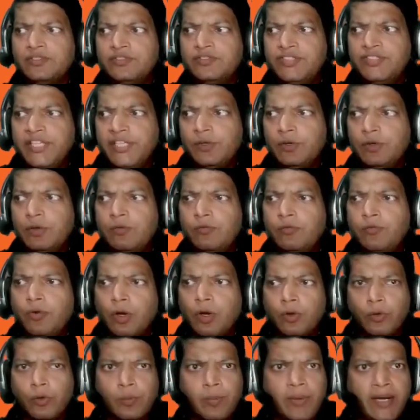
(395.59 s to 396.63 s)
0
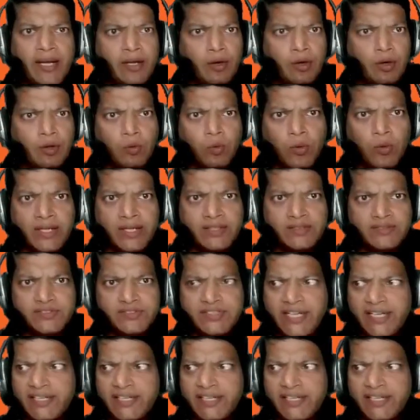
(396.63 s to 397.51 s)
followed by all ones,